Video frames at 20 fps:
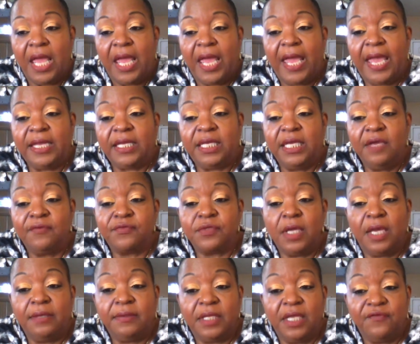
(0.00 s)
and
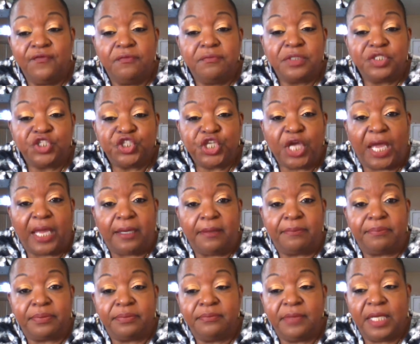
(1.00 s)
give them a shape,
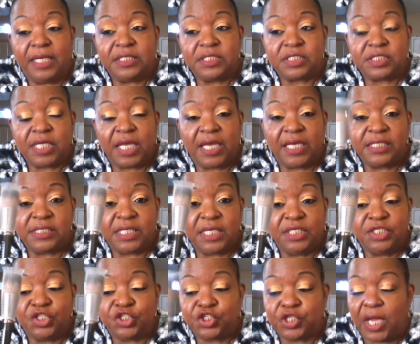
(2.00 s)
and stays
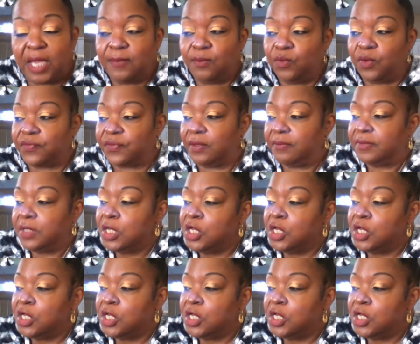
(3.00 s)
in shape with them.